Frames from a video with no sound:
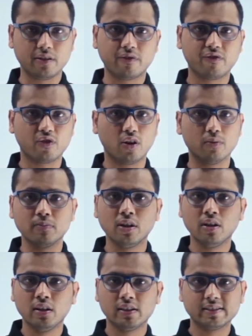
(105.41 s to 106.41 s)
from
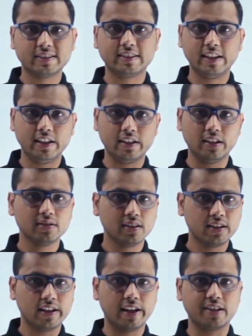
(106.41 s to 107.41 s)
C is
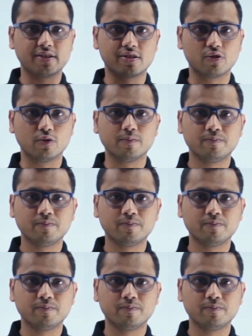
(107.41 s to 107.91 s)
x2.